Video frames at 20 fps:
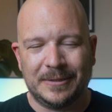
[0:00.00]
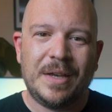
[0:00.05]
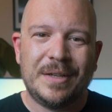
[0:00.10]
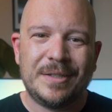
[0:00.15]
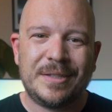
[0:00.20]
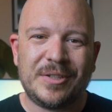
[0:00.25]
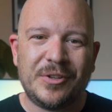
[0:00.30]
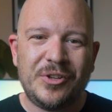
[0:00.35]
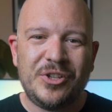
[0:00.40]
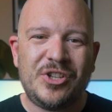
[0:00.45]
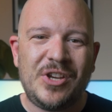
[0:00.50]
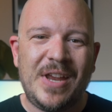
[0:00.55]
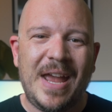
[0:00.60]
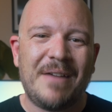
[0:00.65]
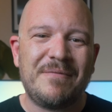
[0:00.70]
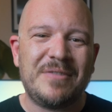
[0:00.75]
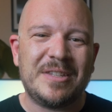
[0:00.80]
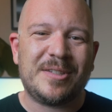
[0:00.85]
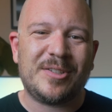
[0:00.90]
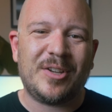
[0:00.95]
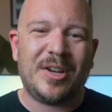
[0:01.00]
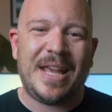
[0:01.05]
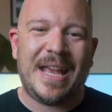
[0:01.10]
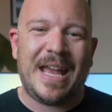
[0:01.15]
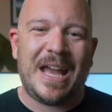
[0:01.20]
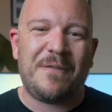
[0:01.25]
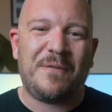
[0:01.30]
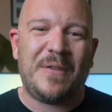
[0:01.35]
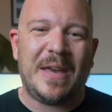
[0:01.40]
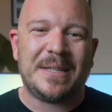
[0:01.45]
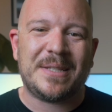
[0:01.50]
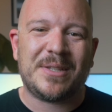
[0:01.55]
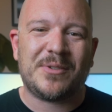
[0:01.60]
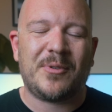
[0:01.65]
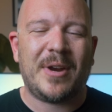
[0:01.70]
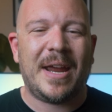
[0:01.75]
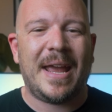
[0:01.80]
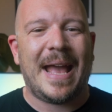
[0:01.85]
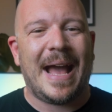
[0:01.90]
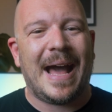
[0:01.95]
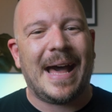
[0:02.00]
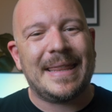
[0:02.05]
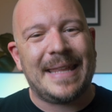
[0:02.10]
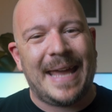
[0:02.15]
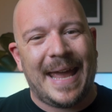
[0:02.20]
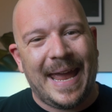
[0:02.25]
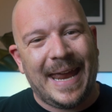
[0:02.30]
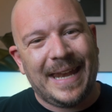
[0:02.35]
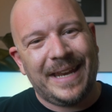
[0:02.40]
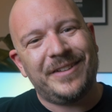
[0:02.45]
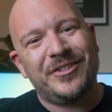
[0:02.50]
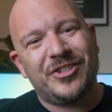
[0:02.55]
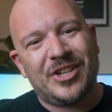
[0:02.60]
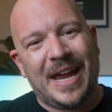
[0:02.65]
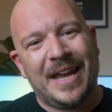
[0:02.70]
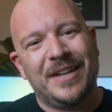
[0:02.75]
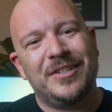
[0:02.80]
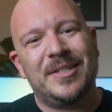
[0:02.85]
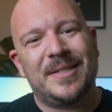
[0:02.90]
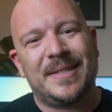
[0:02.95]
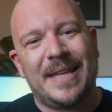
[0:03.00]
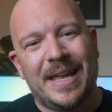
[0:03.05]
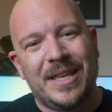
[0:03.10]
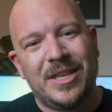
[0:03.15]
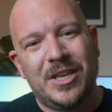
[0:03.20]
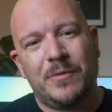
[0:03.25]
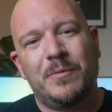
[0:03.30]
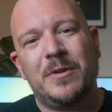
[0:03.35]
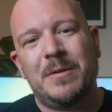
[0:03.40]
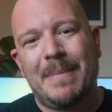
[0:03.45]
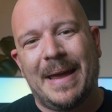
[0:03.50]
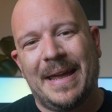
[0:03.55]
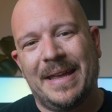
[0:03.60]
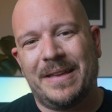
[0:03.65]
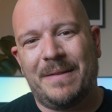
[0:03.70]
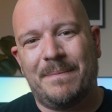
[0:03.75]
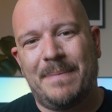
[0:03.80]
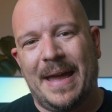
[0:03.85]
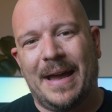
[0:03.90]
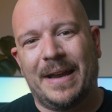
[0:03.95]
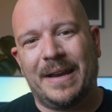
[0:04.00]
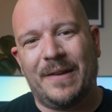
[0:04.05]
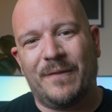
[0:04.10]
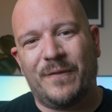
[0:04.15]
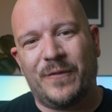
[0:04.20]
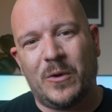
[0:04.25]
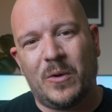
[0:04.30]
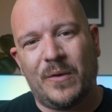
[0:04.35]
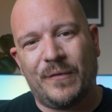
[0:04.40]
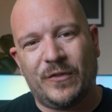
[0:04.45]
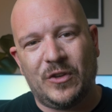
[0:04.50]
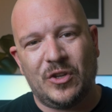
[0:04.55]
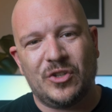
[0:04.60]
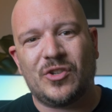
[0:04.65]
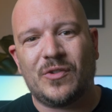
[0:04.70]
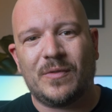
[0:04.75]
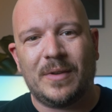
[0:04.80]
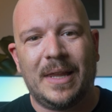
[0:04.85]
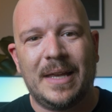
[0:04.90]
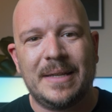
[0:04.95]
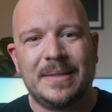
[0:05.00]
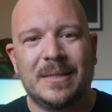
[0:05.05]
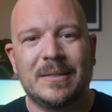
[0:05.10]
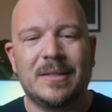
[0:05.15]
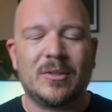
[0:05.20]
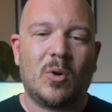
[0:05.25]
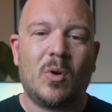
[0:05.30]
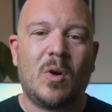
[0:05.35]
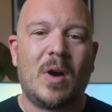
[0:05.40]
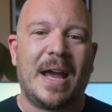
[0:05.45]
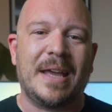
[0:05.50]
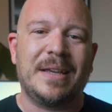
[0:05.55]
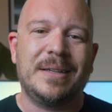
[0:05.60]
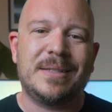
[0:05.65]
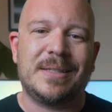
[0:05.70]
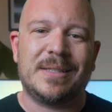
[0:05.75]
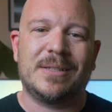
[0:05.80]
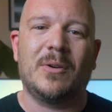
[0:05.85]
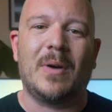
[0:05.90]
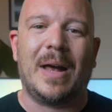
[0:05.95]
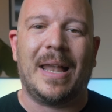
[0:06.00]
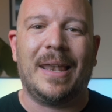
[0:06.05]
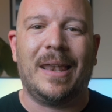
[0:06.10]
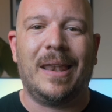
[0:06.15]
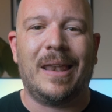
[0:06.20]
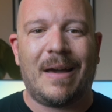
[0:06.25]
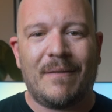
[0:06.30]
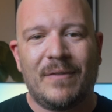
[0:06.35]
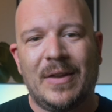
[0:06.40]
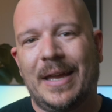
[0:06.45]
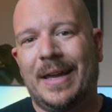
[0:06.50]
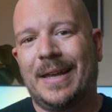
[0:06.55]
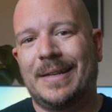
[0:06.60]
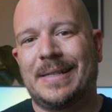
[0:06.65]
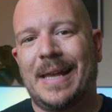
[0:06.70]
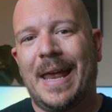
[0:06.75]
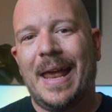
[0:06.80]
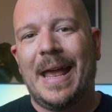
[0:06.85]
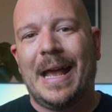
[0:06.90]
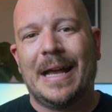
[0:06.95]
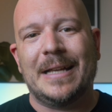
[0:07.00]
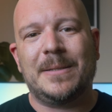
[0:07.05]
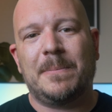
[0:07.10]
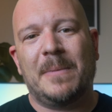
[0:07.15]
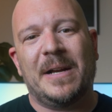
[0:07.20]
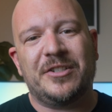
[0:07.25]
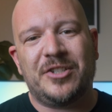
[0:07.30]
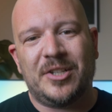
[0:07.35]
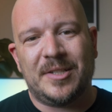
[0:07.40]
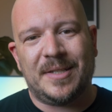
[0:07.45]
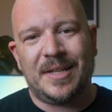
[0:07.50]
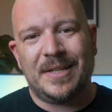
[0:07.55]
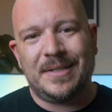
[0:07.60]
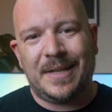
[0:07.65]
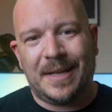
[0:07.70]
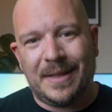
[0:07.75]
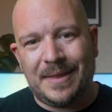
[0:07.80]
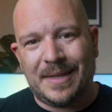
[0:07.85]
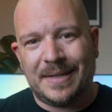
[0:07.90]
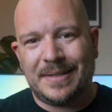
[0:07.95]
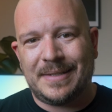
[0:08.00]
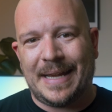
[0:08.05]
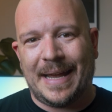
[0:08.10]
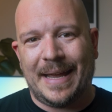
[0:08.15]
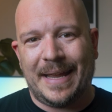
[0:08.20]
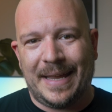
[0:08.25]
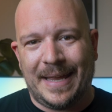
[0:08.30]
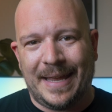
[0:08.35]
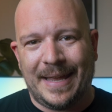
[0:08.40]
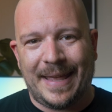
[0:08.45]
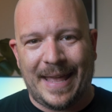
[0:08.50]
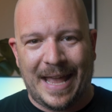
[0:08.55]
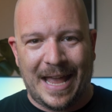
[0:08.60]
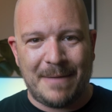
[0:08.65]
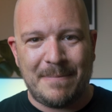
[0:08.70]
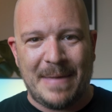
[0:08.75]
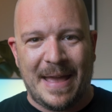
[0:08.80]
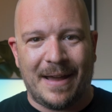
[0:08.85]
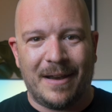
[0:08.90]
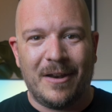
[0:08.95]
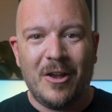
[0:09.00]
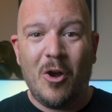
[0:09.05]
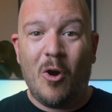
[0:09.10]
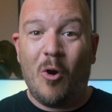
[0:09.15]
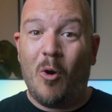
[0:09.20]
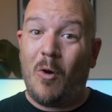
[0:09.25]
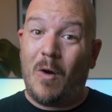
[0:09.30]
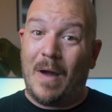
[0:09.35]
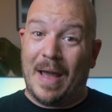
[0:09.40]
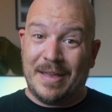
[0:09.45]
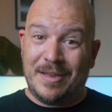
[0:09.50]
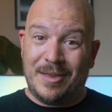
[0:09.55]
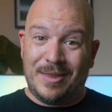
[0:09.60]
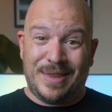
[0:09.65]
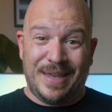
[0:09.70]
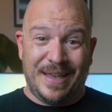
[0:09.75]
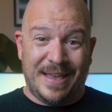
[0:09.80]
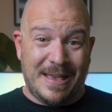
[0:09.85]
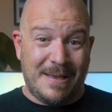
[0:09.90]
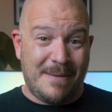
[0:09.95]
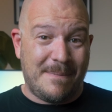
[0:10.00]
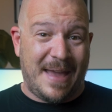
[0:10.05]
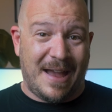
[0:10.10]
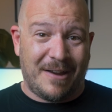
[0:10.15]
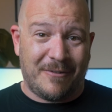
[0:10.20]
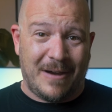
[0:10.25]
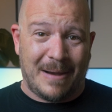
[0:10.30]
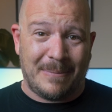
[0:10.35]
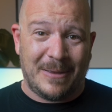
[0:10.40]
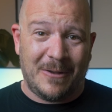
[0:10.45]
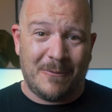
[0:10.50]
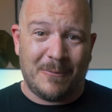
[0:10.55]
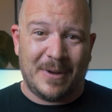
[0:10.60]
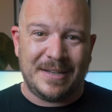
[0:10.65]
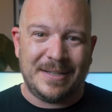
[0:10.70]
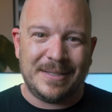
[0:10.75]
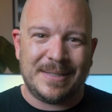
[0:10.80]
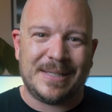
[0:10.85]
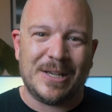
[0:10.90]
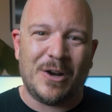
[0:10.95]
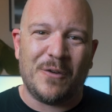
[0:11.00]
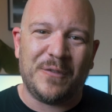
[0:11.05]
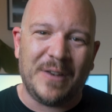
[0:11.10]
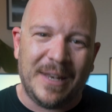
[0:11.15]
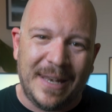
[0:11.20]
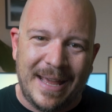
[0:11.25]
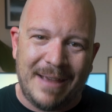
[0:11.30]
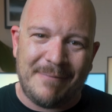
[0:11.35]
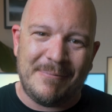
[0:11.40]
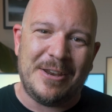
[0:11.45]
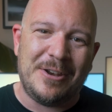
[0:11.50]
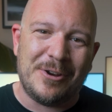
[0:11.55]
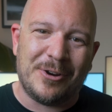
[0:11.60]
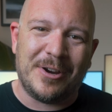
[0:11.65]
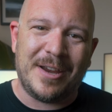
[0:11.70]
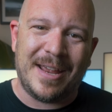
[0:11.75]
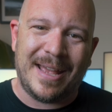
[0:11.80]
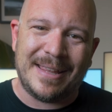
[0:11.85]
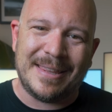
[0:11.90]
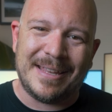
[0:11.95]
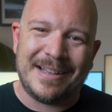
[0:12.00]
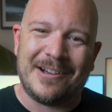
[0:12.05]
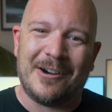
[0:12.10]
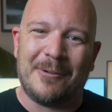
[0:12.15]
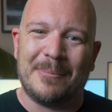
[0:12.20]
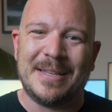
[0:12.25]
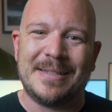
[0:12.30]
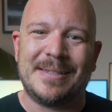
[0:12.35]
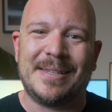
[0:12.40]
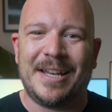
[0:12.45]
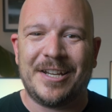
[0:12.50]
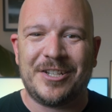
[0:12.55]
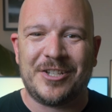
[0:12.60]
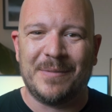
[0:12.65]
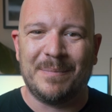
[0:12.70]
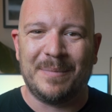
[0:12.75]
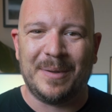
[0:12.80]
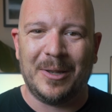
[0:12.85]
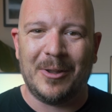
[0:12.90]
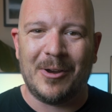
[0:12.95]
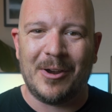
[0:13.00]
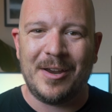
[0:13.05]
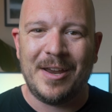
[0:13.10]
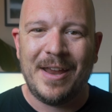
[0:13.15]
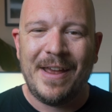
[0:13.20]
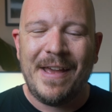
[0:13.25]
So do you have the Sony FX3? Are there any changes that you would make about it for future releases, or are you still loving it as much as you did the day it came out? Or are you thinking about grabbing one yourself? Let me know in the comment section below.